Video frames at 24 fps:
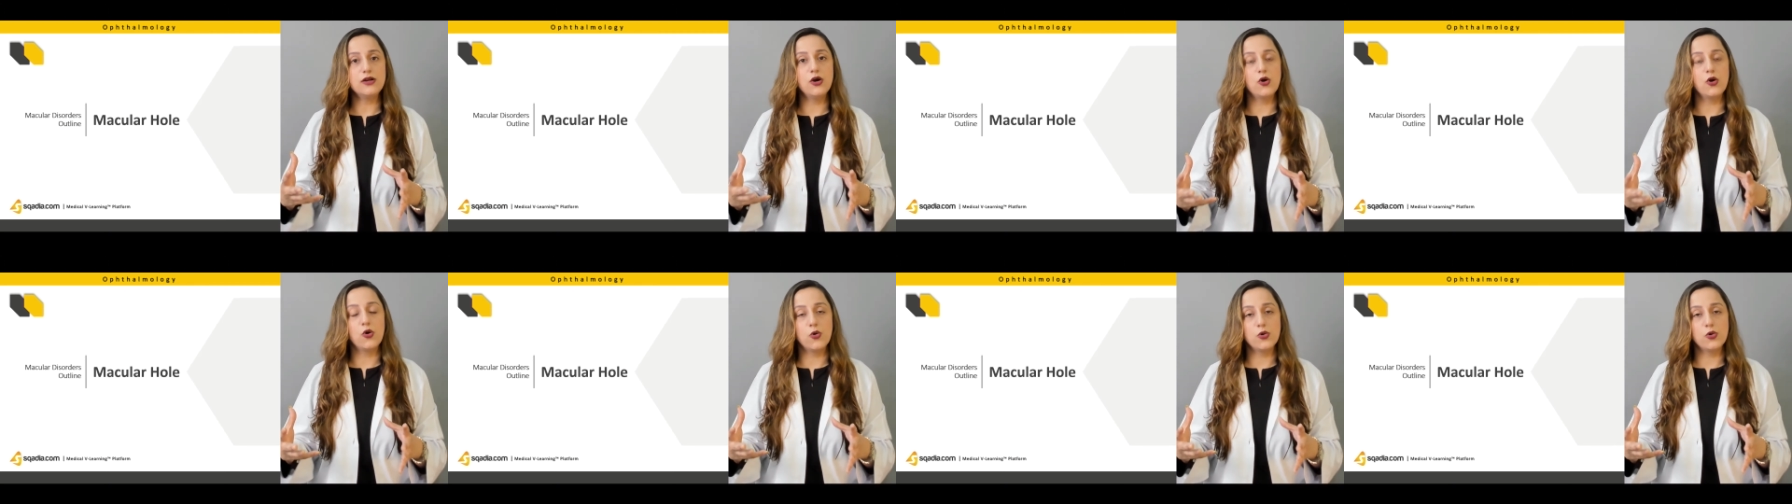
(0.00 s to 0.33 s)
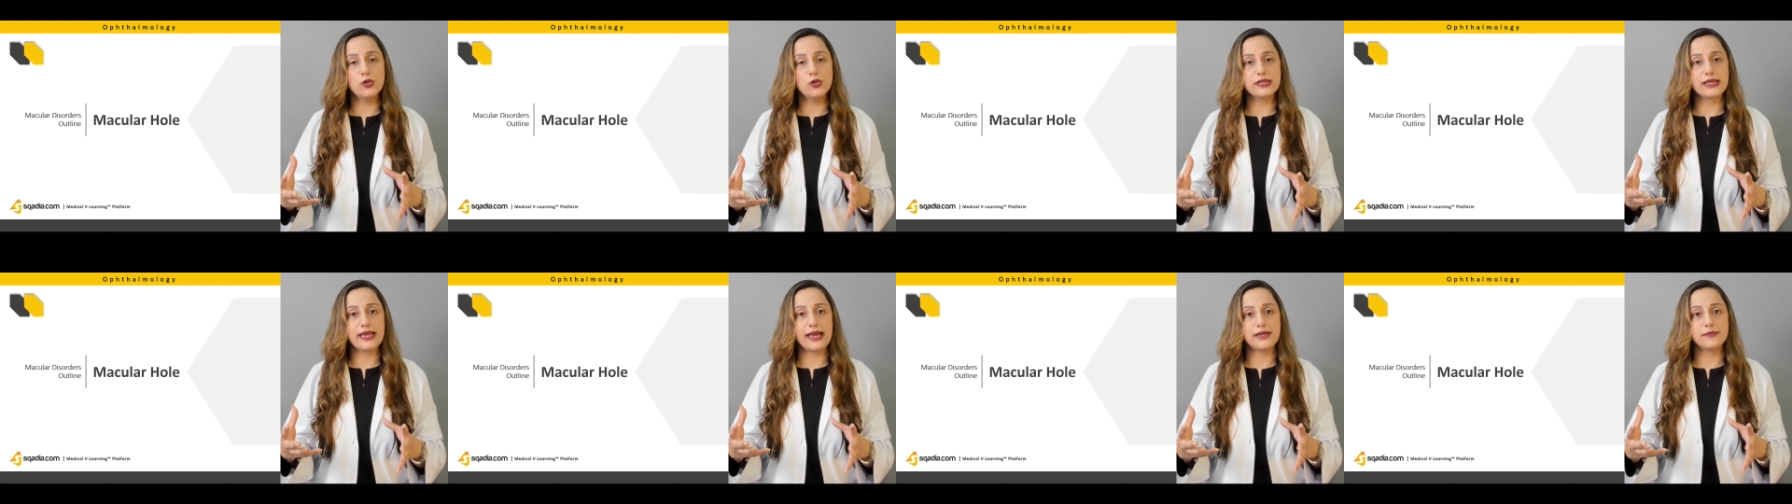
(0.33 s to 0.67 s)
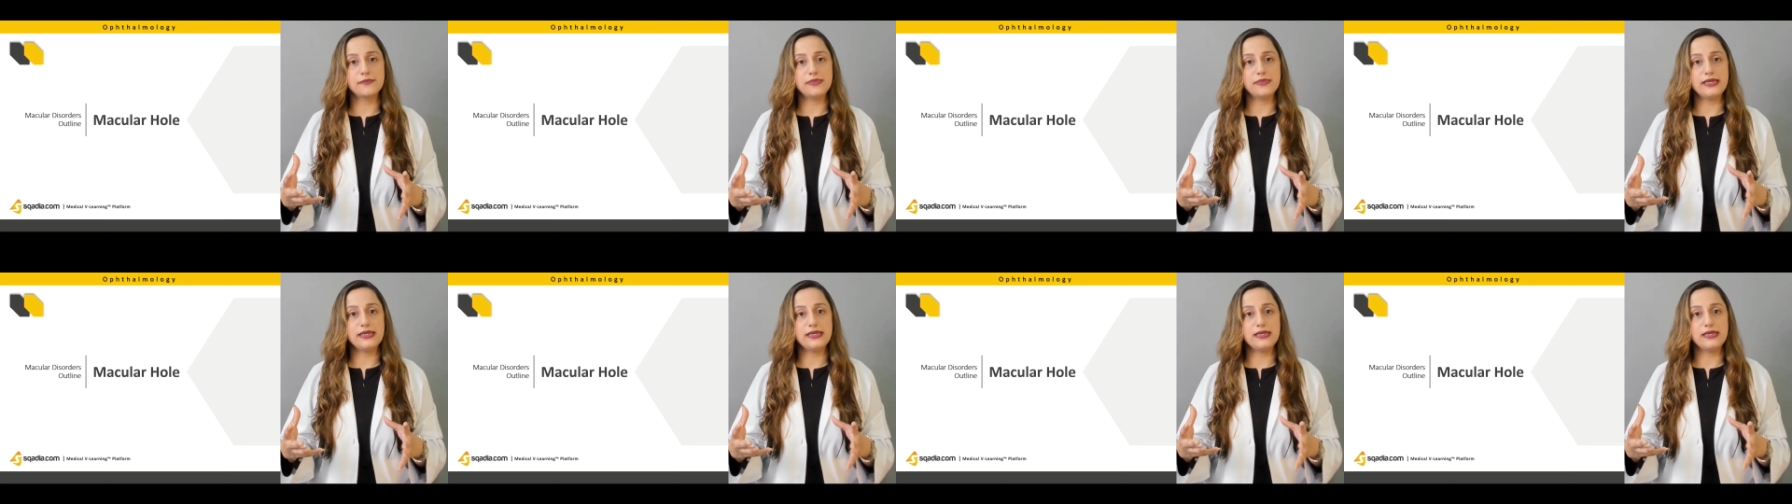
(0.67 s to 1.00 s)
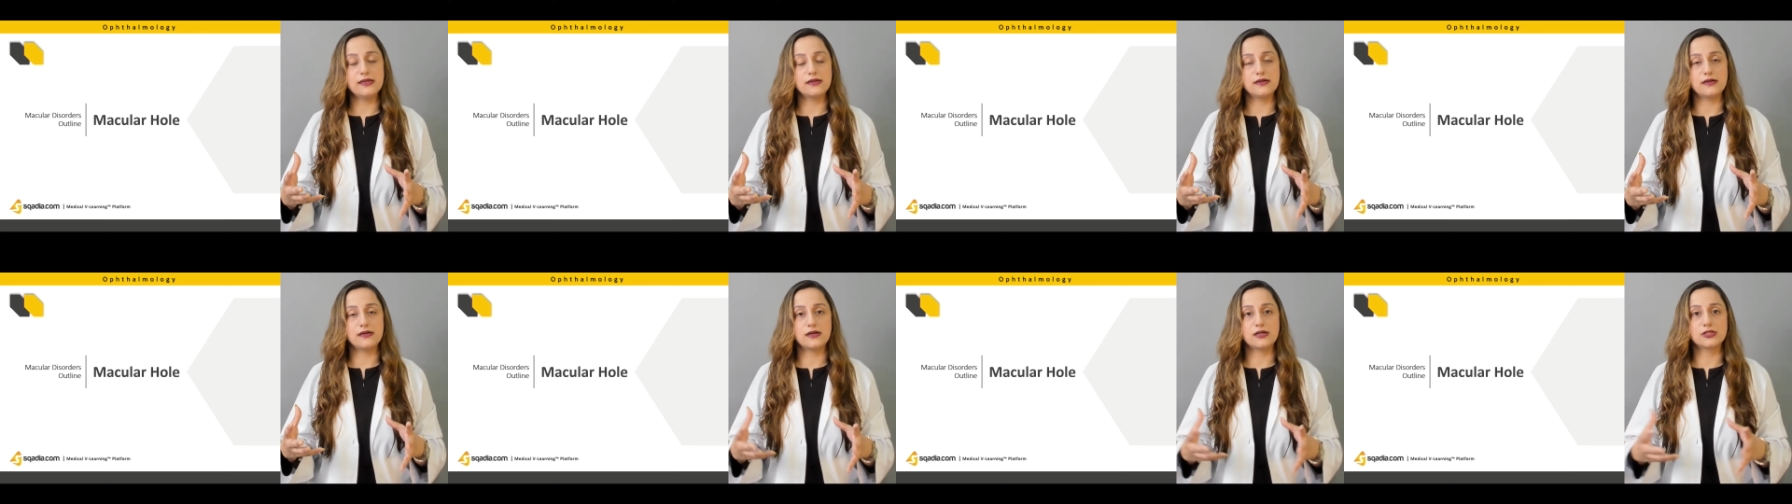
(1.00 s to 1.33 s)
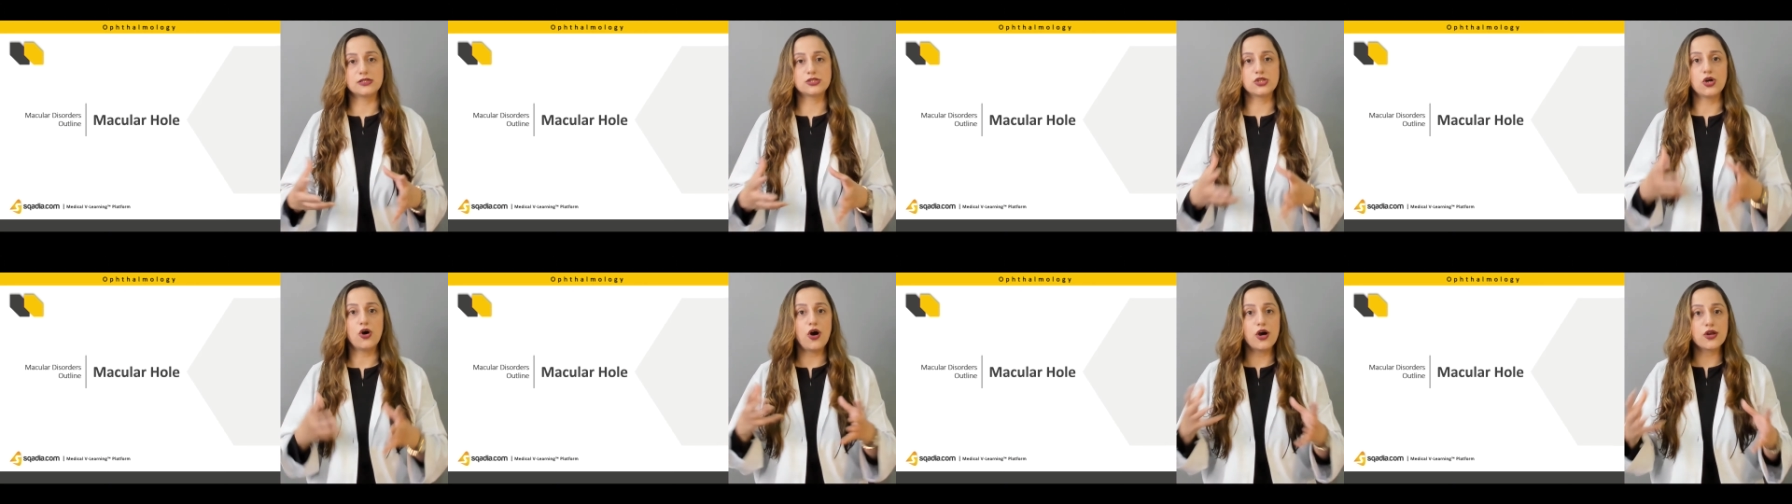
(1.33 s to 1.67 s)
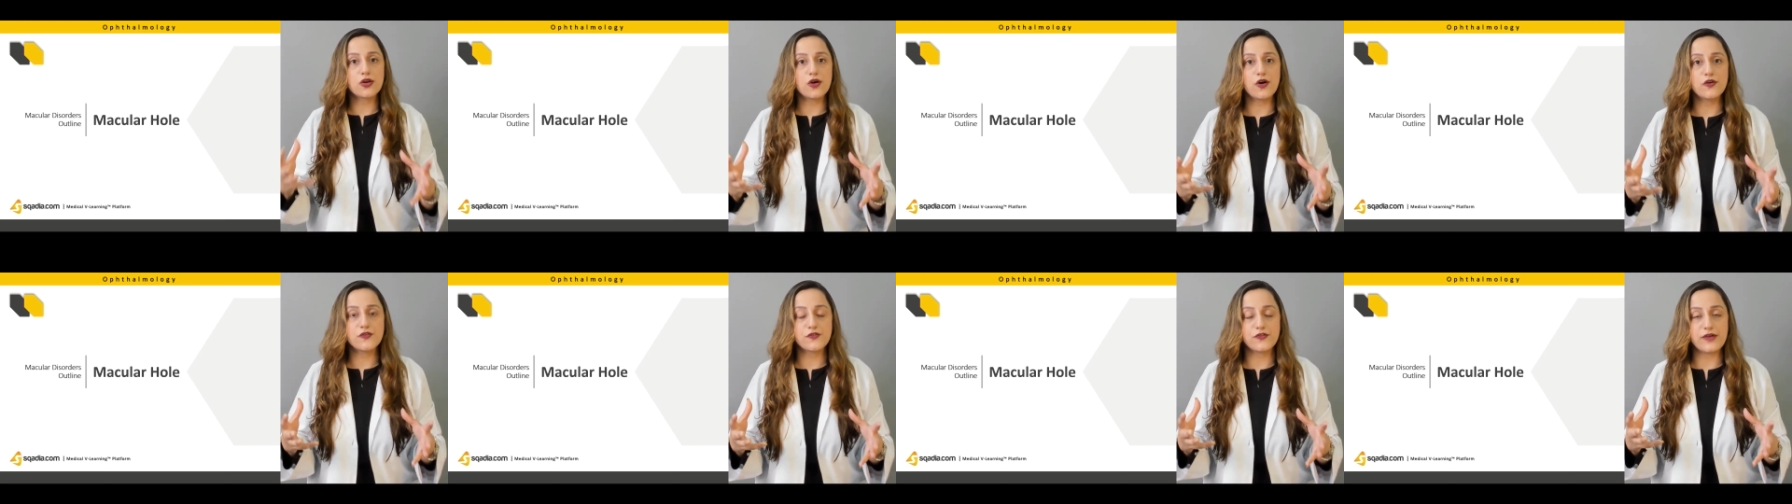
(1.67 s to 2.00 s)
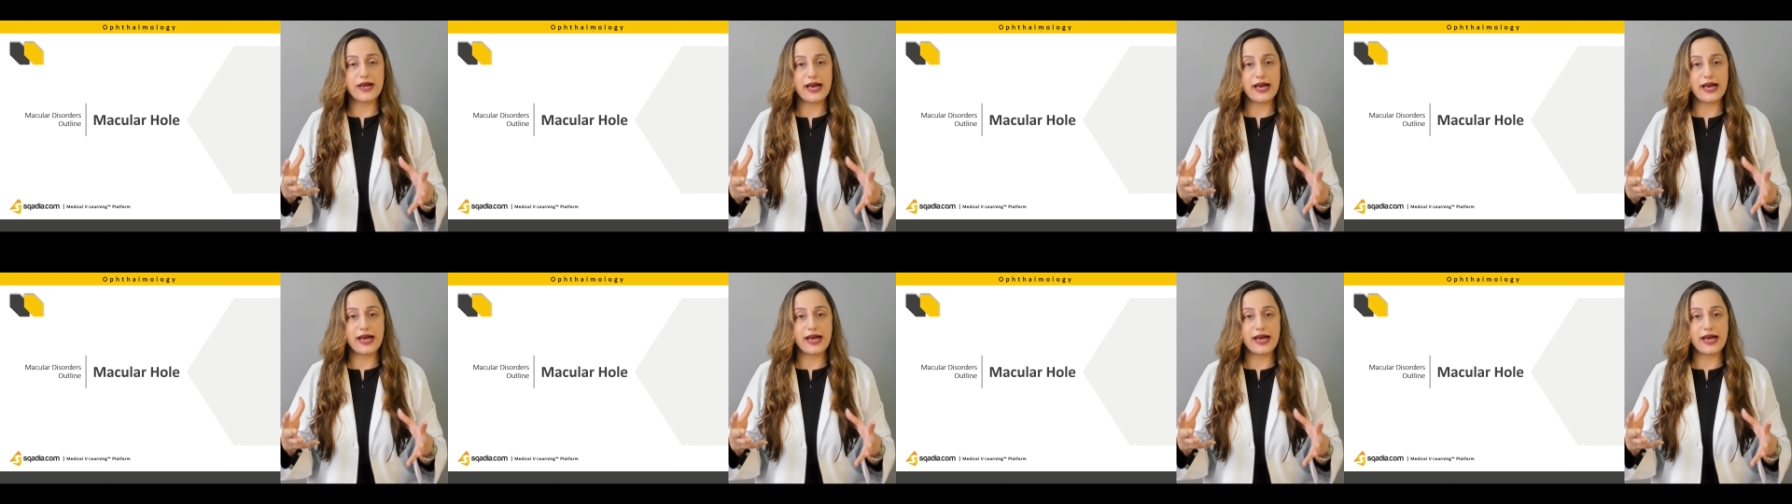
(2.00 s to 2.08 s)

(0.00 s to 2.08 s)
hole can be thought of